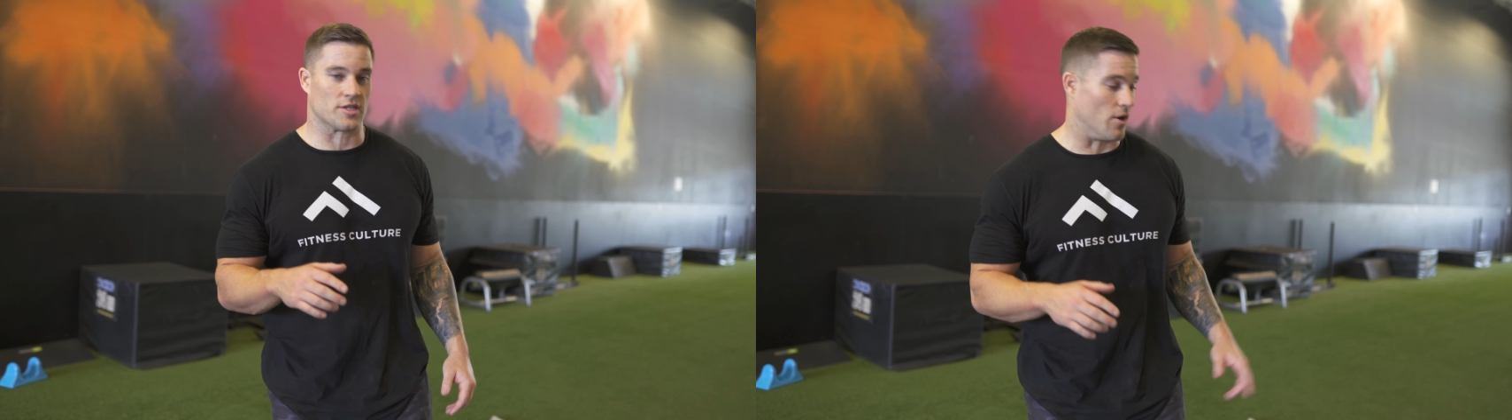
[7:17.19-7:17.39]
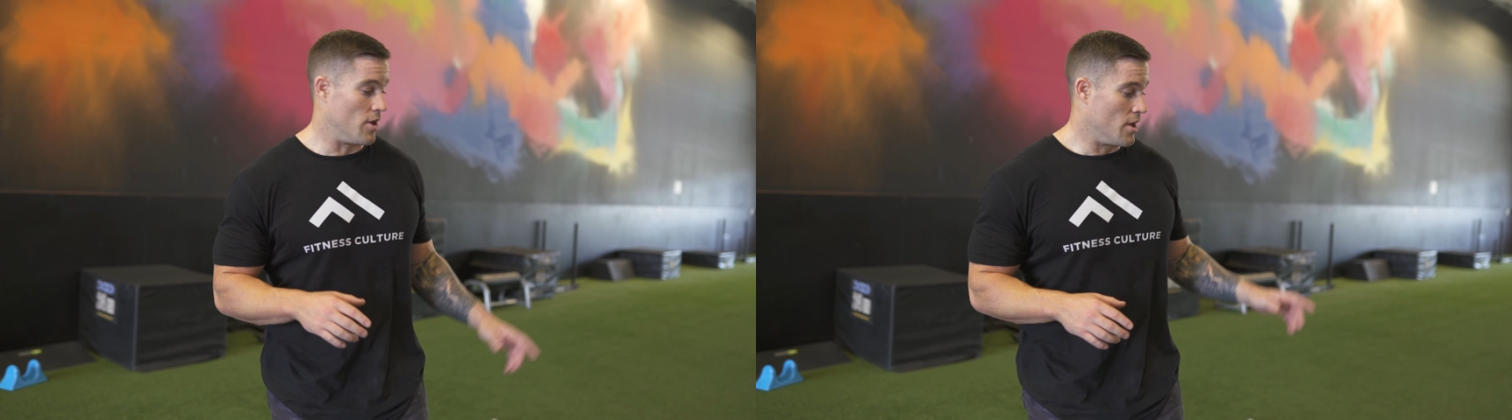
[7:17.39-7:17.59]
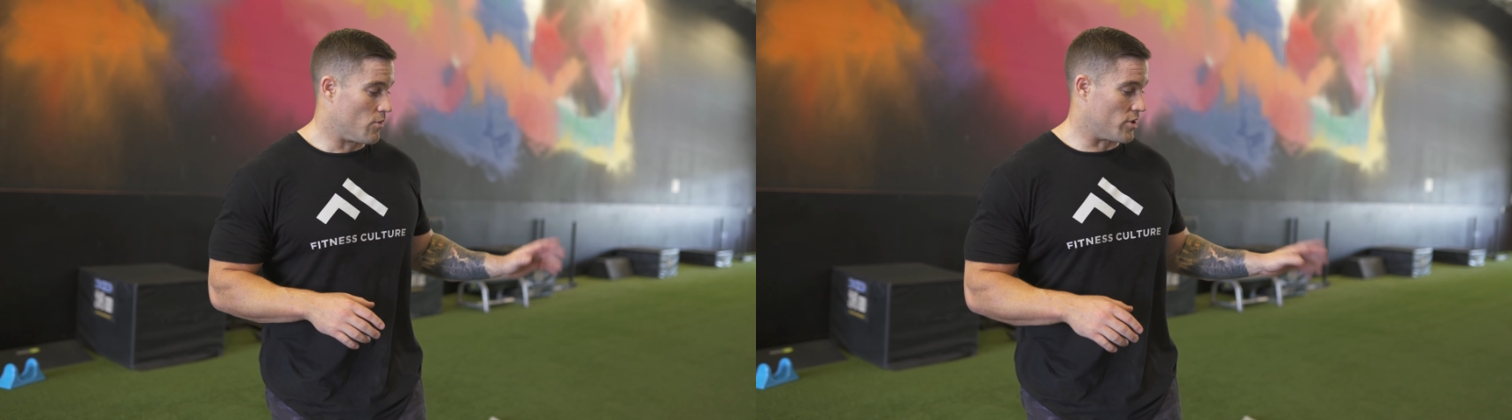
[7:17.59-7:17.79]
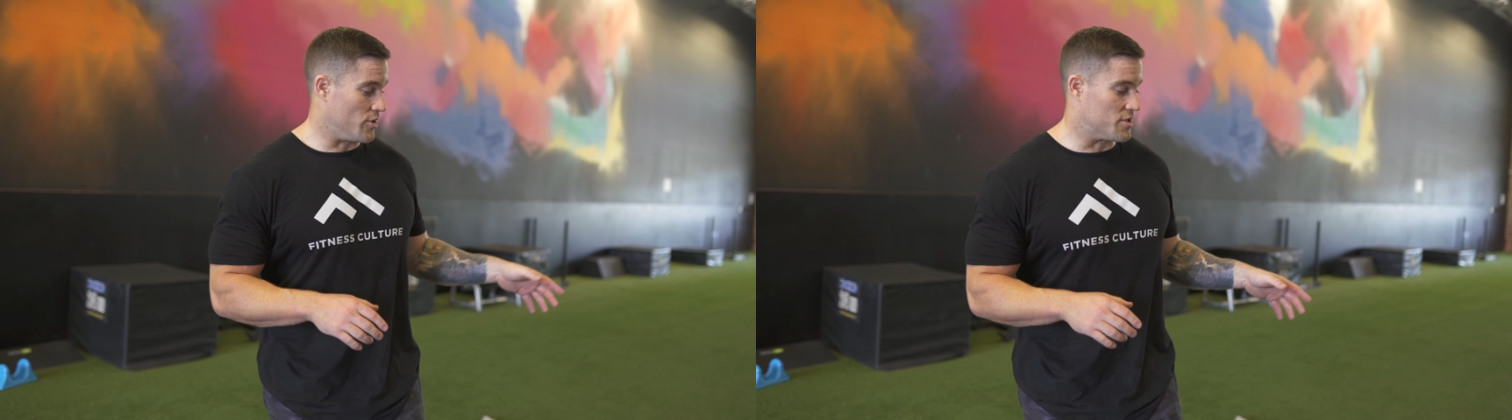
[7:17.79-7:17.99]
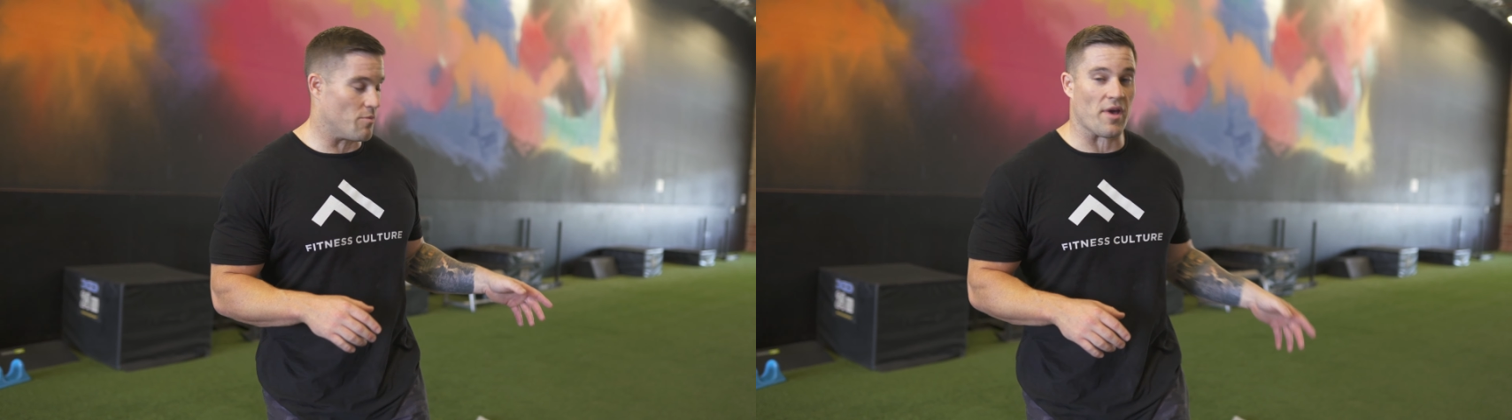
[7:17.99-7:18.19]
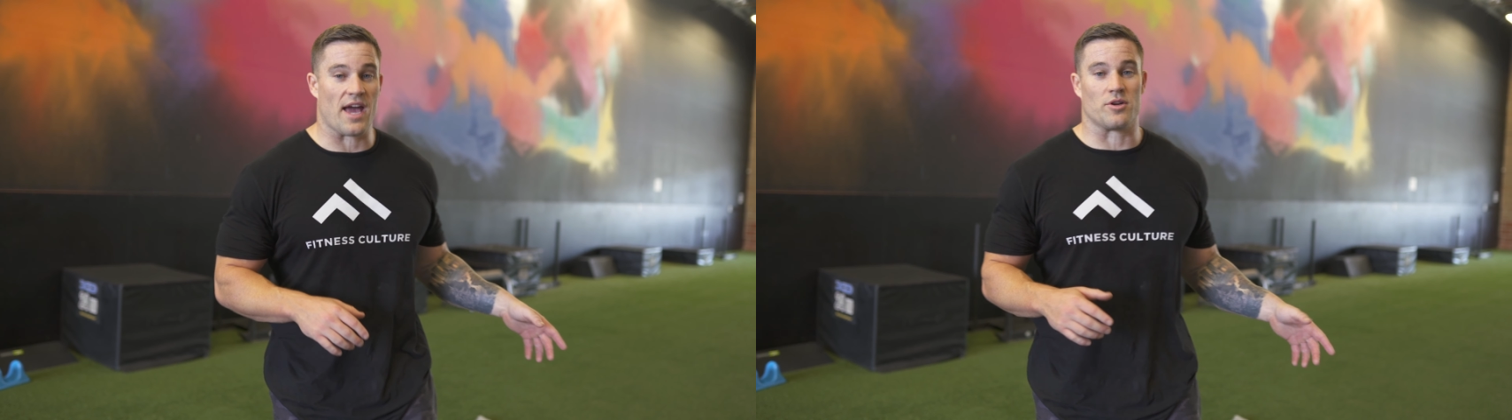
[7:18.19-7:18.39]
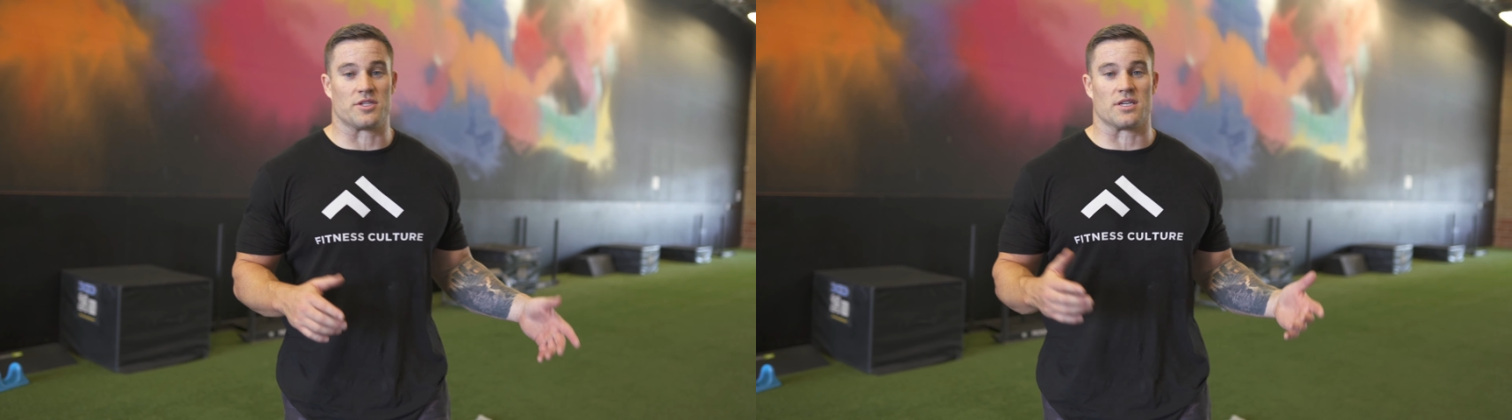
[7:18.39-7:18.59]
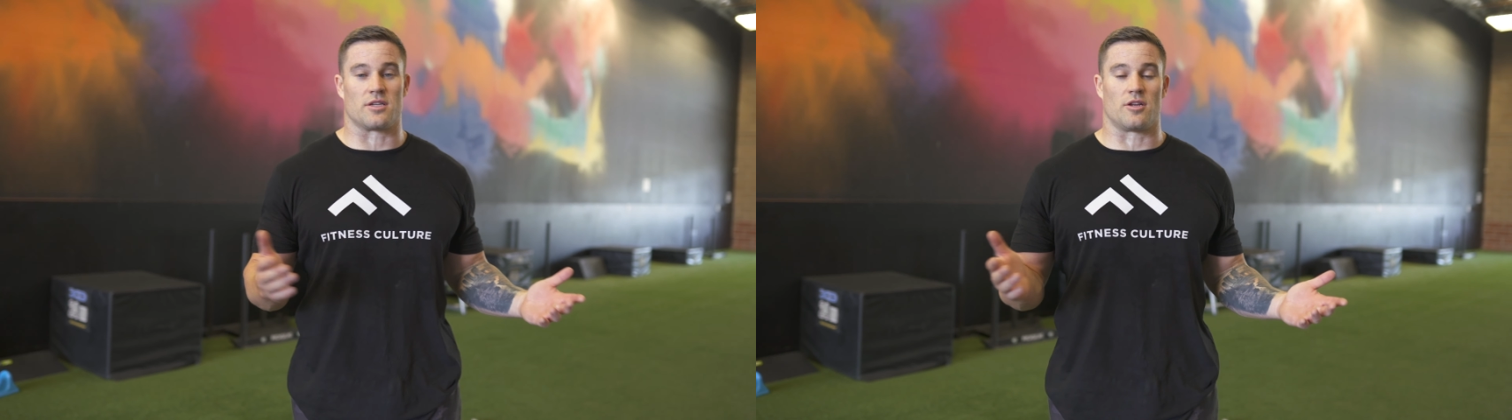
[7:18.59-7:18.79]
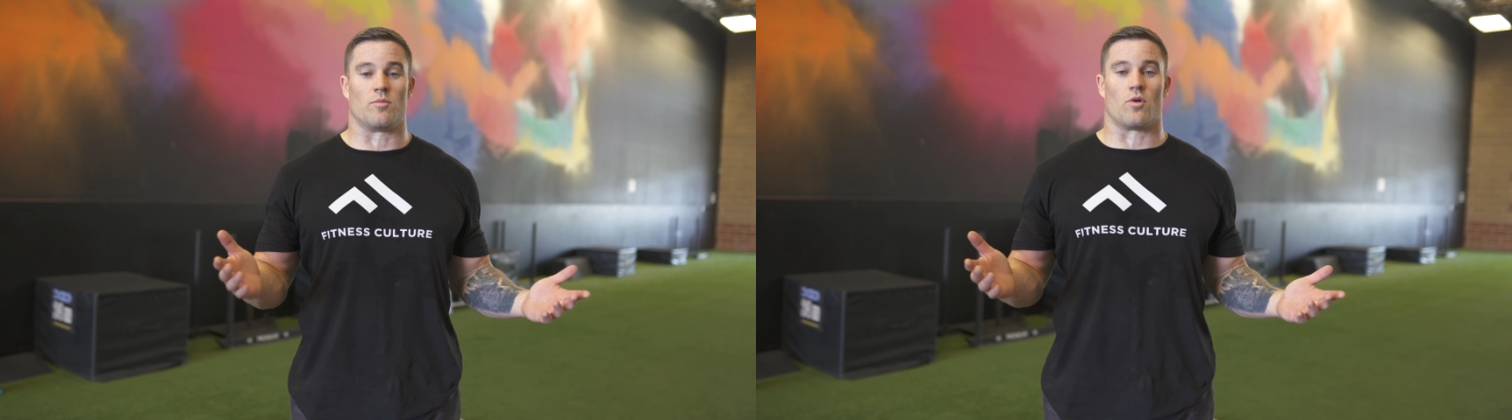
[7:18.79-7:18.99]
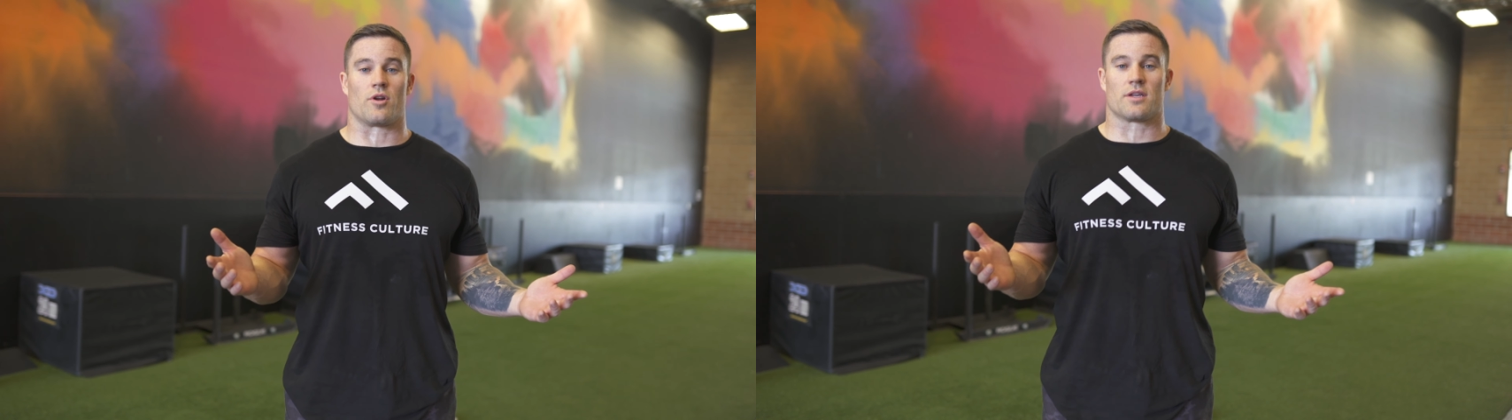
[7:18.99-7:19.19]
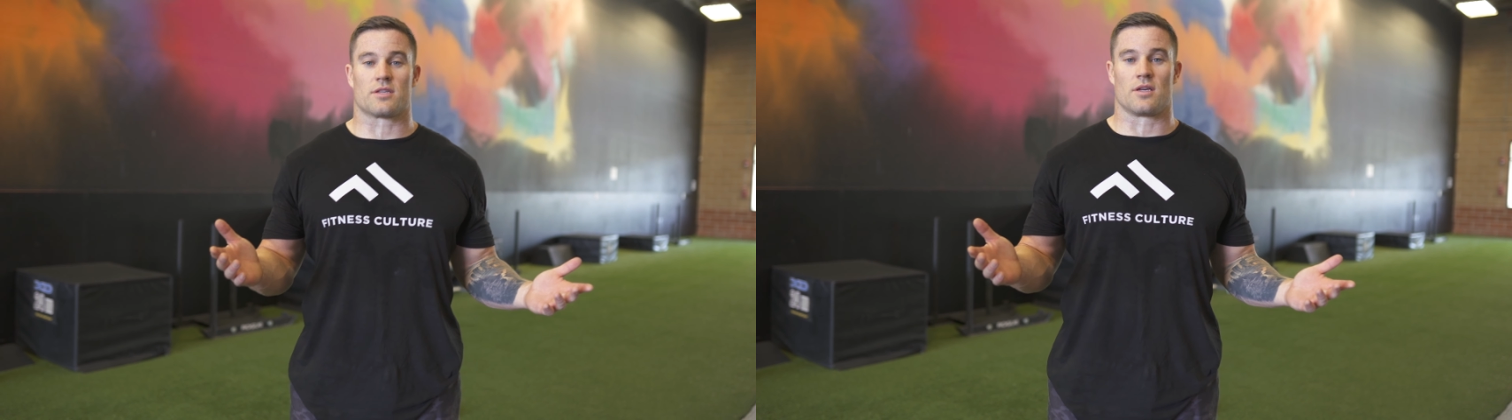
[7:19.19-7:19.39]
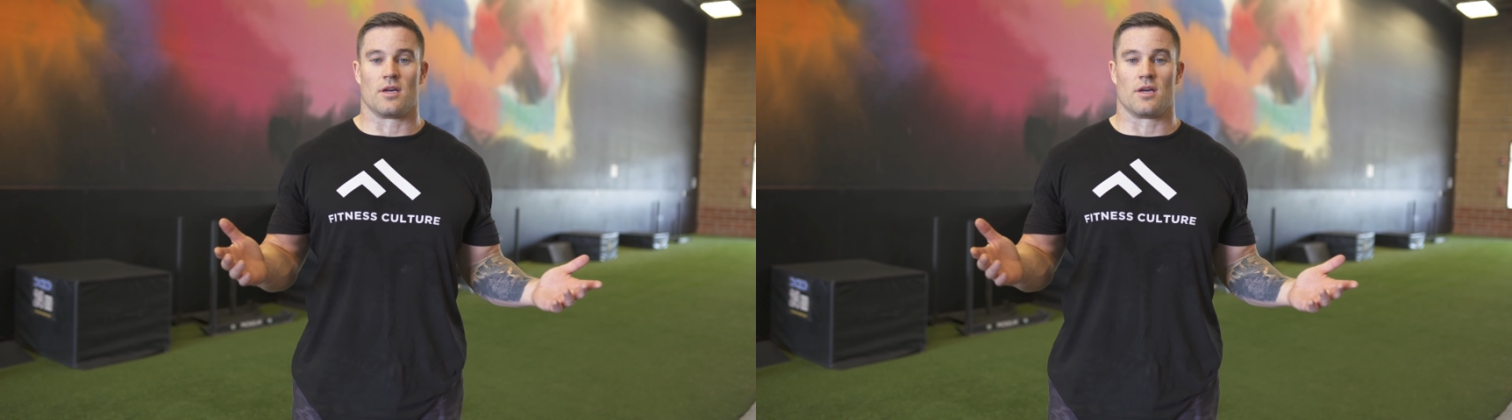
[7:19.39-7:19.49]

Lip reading: So we're gonna do some band resisted good mornings.